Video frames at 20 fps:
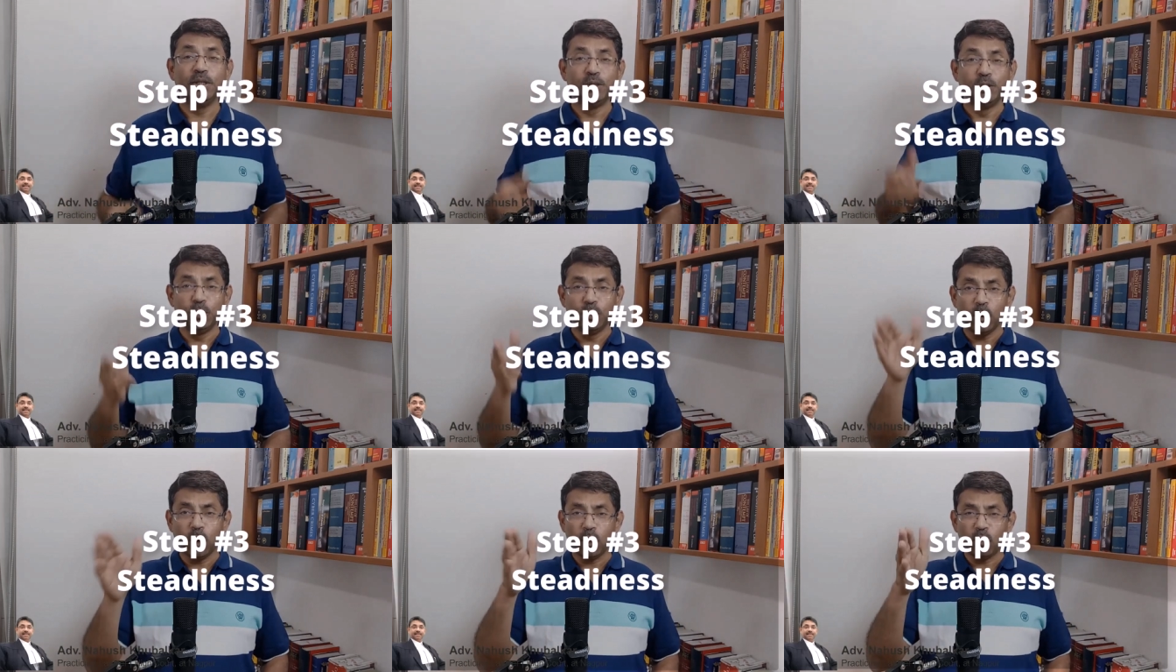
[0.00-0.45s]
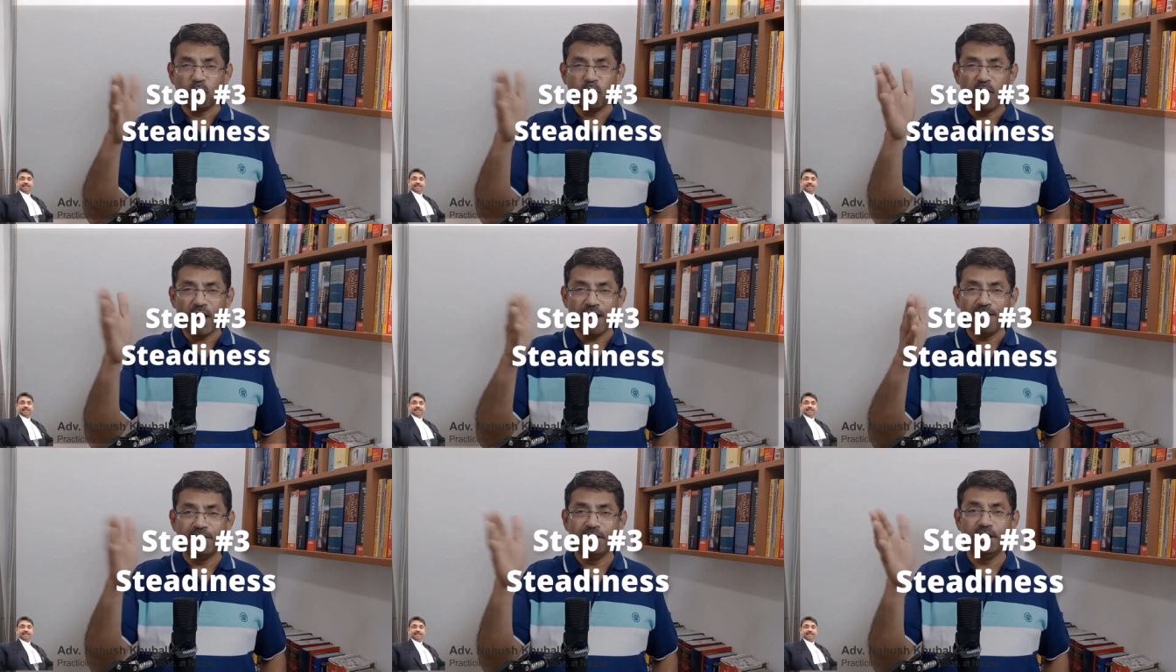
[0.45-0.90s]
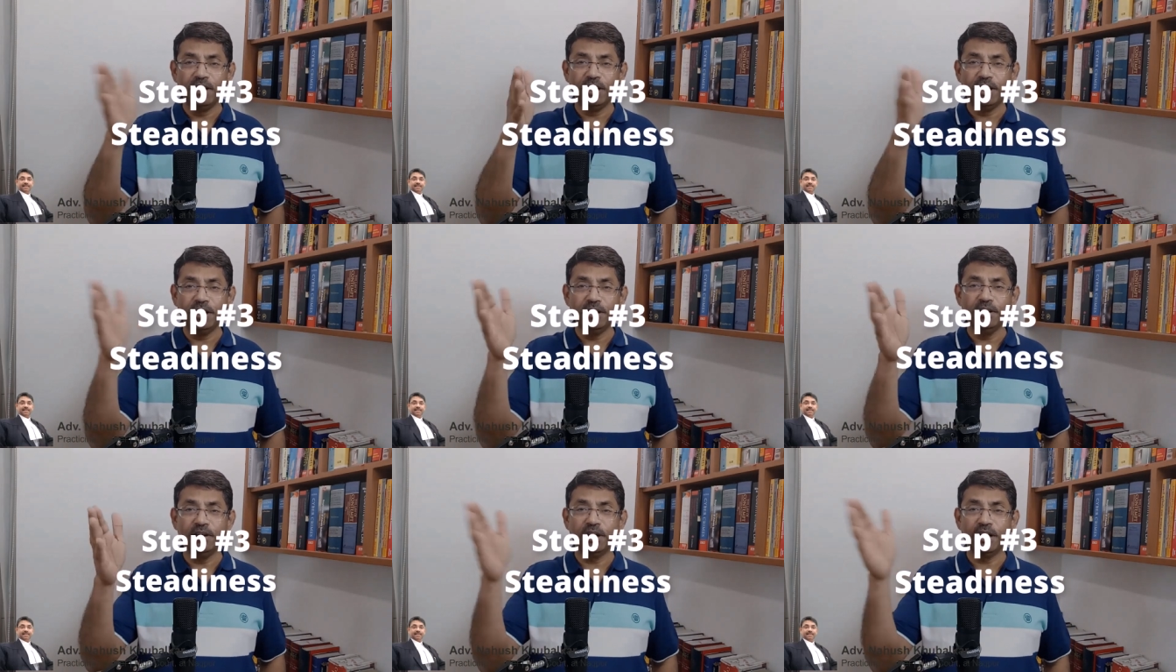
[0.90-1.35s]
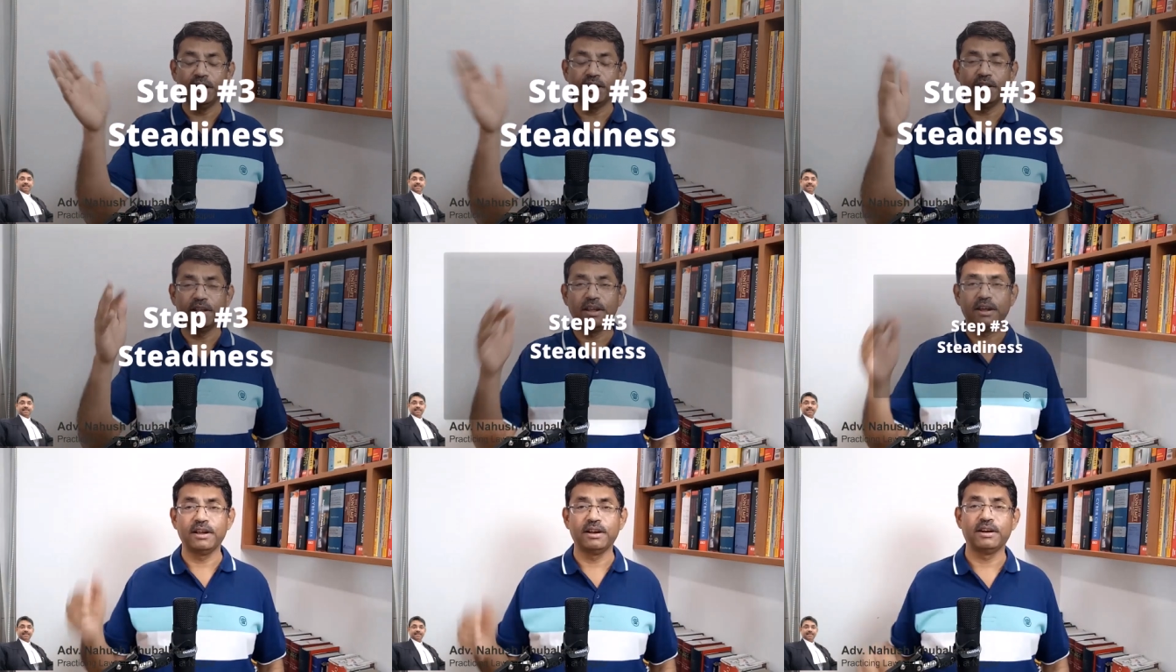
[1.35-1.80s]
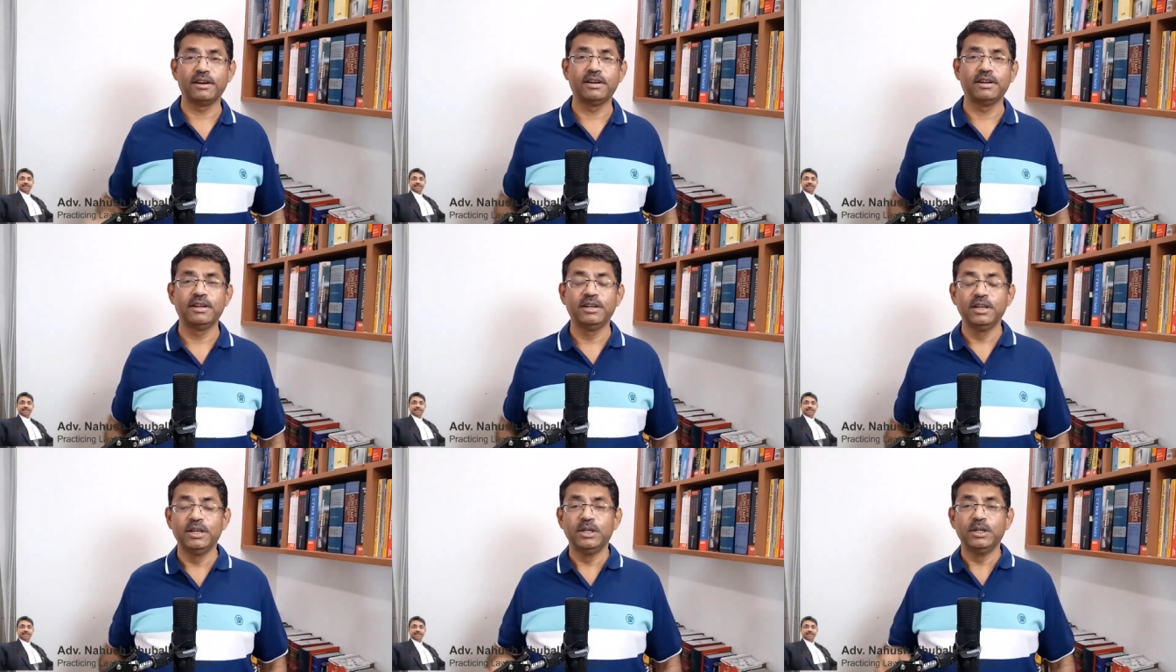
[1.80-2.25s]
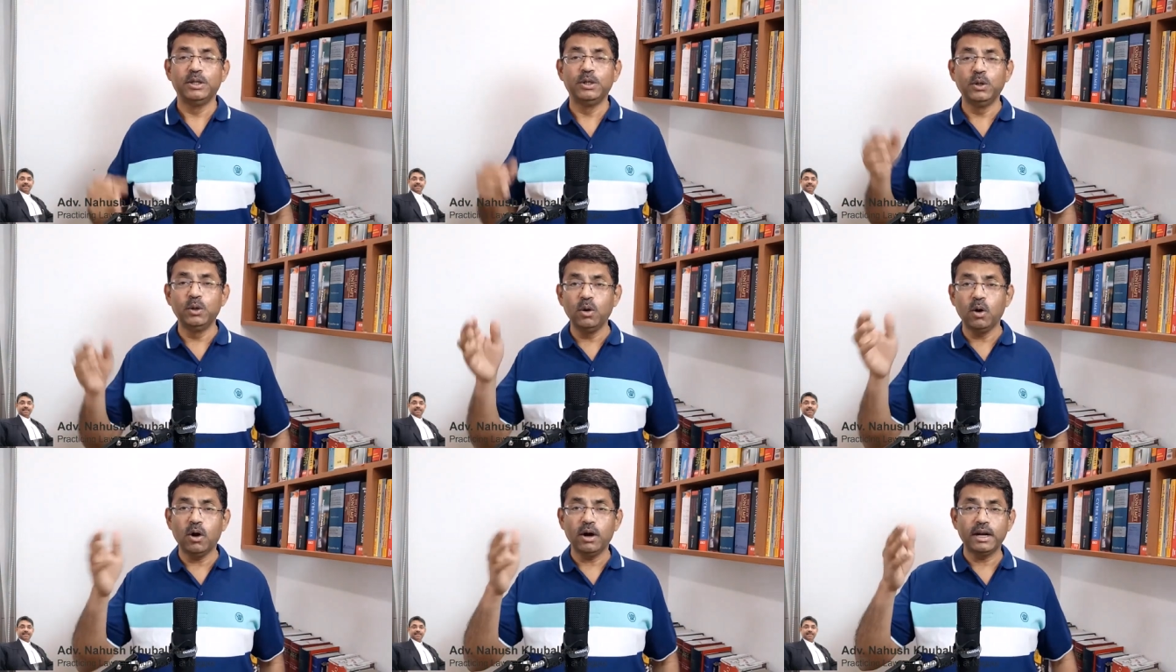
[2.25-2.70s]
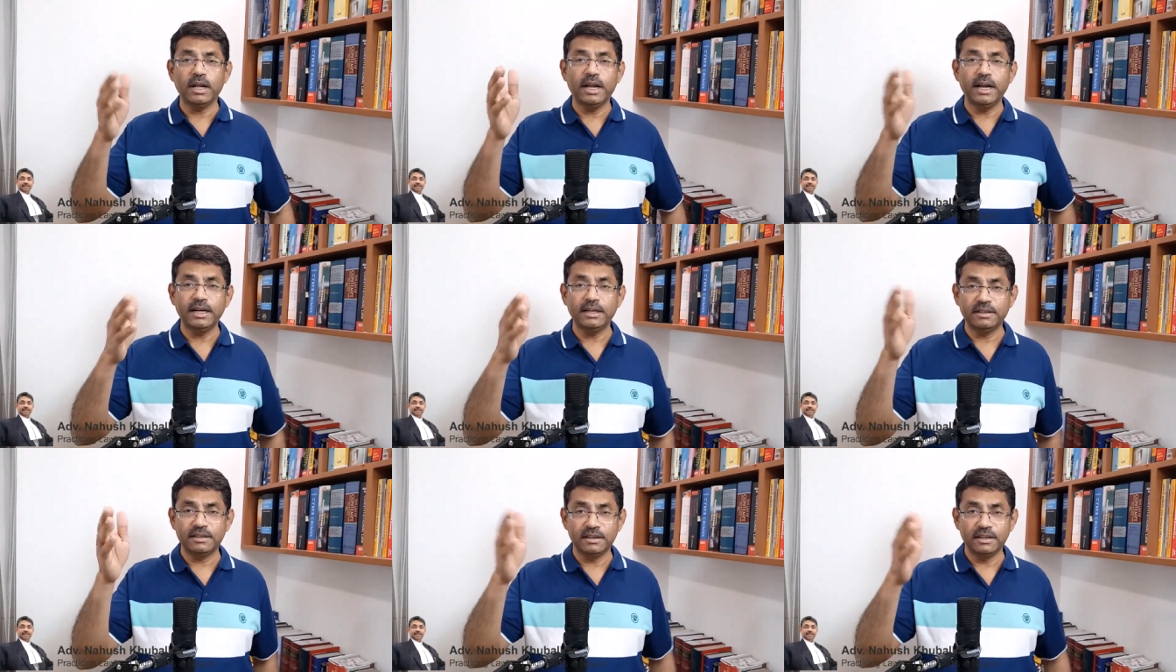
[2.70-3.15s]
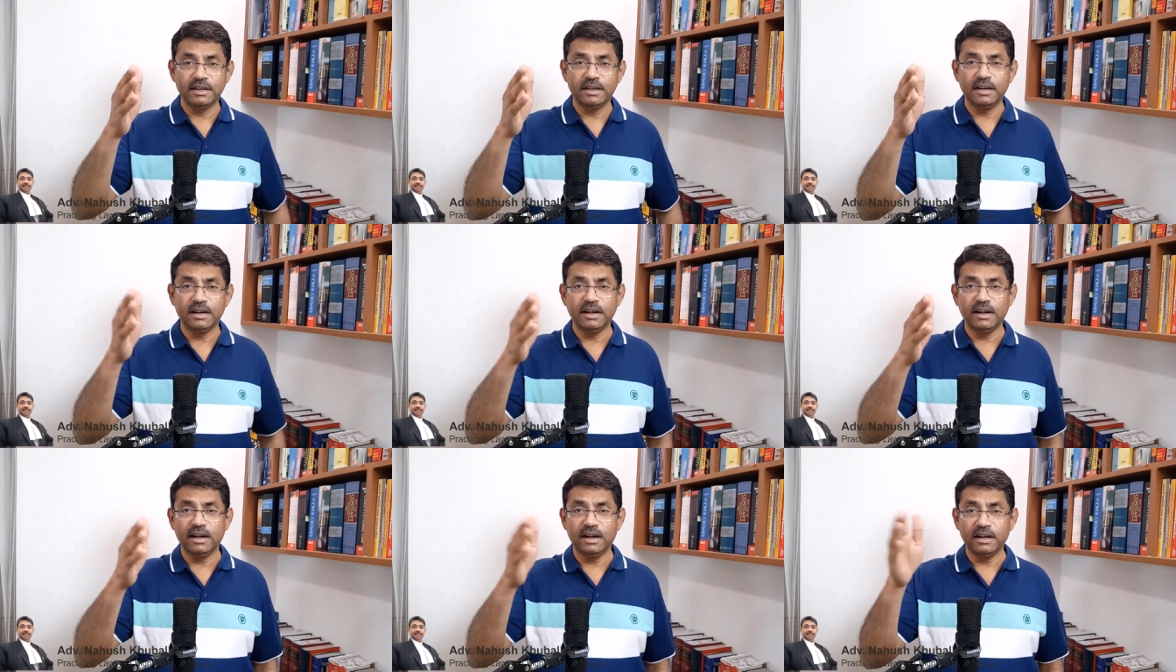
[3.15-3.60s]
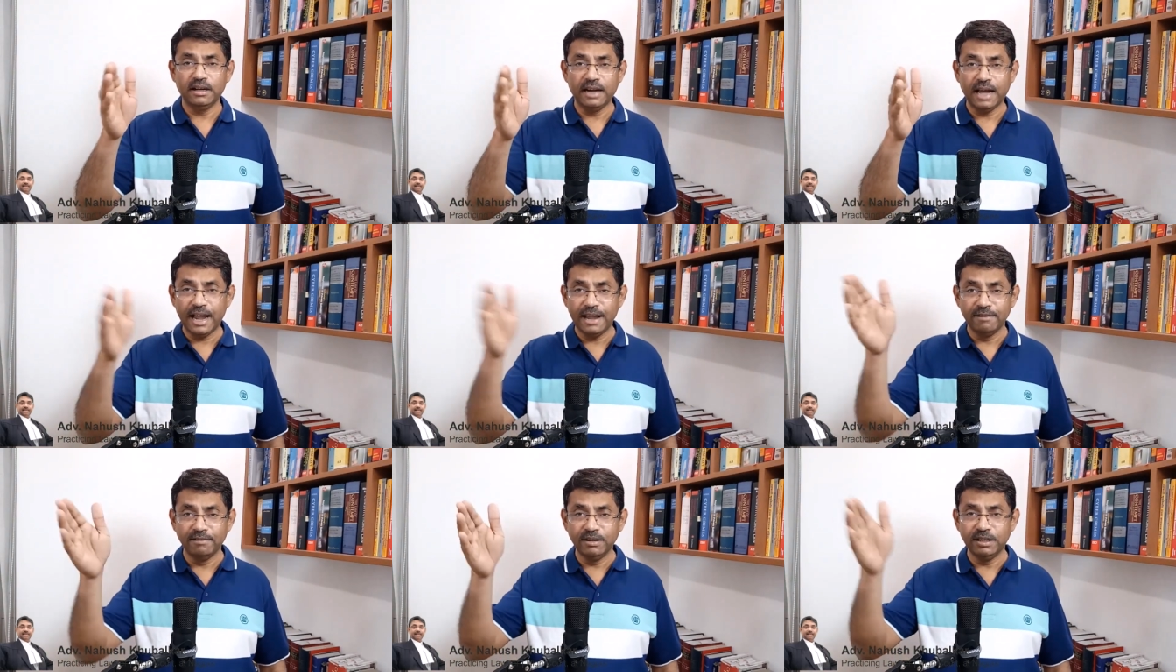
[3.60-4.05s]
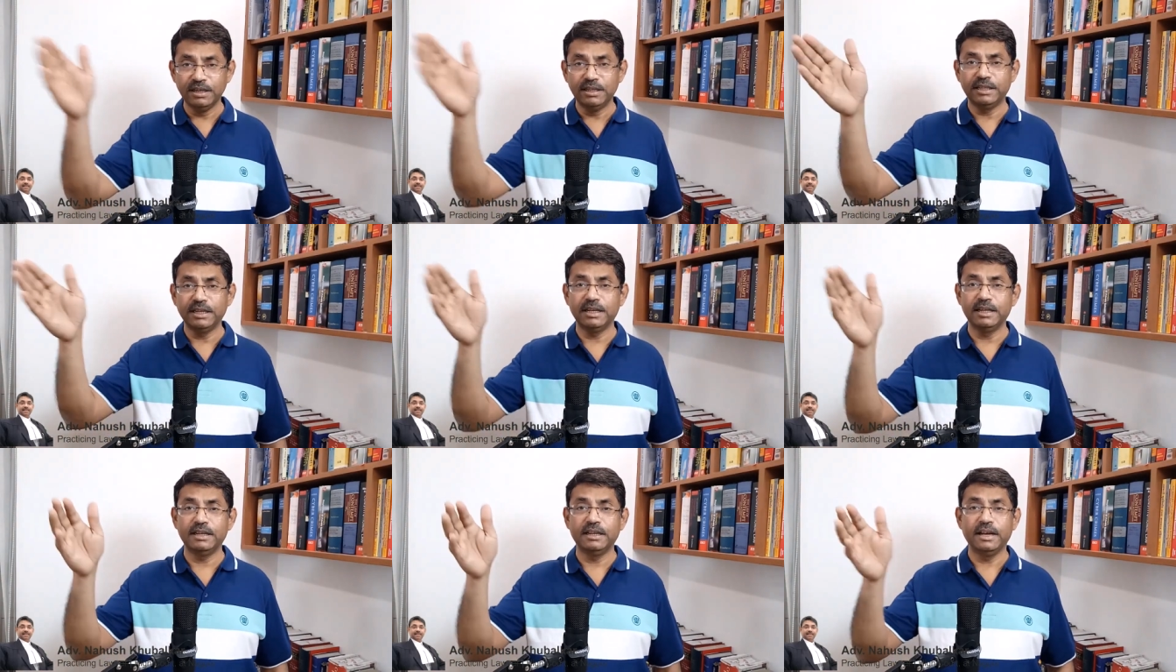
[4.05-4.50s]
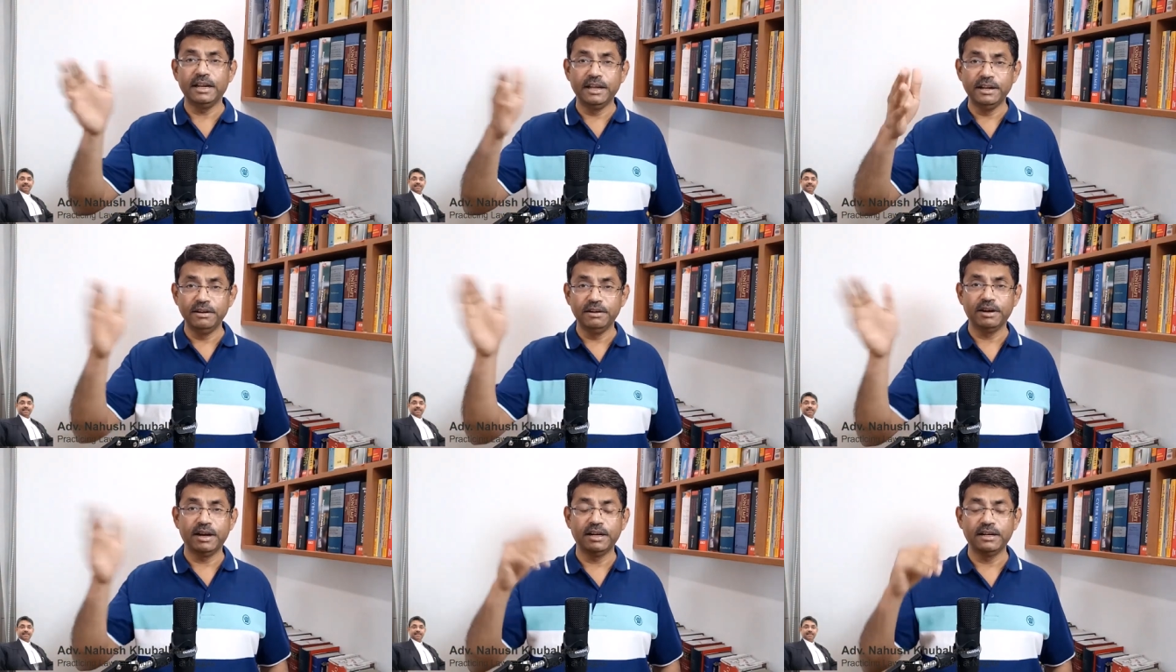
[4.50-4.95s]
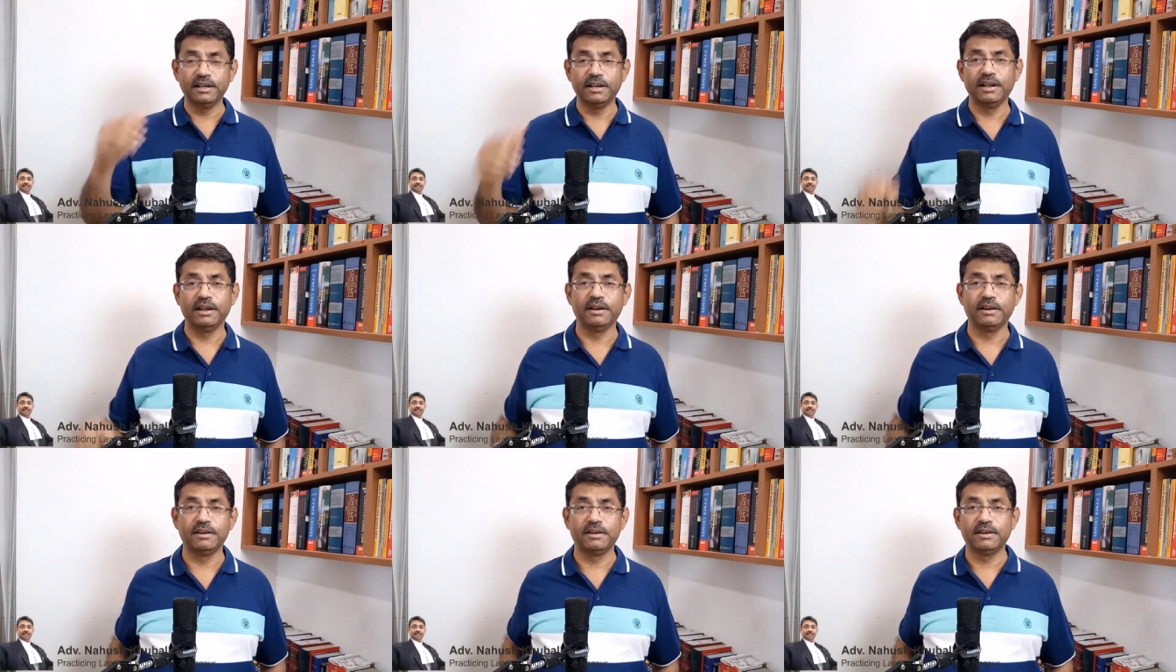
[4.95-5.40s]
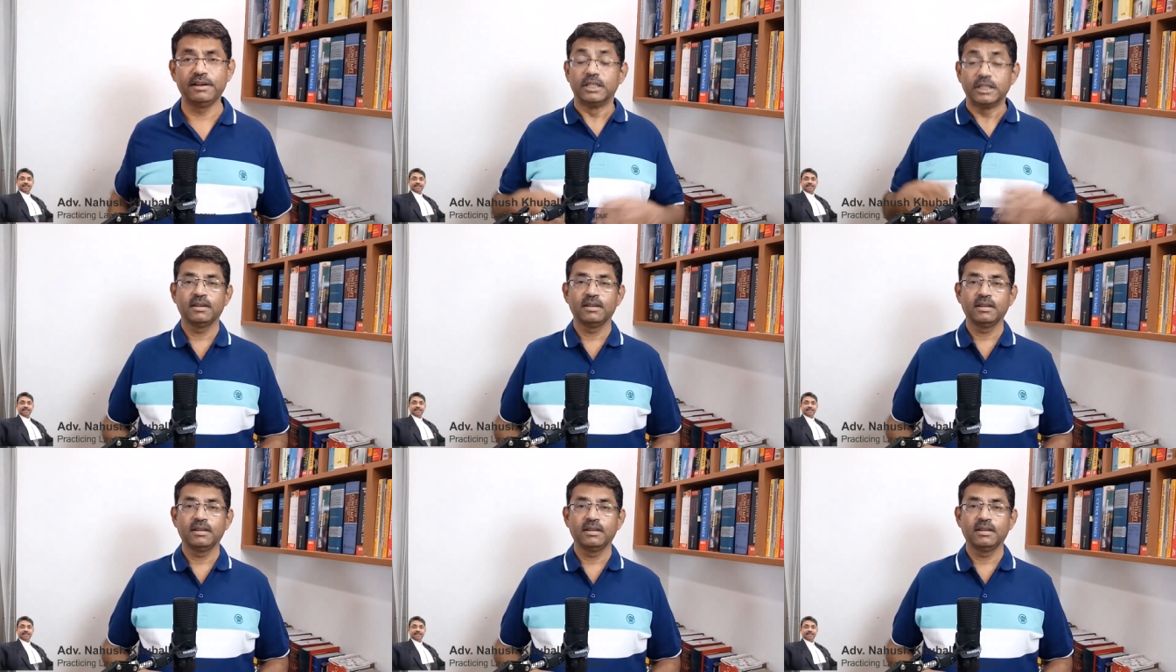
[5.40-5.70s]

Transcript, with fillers: Do not waver here and there. Do not get uh, diverted here and there.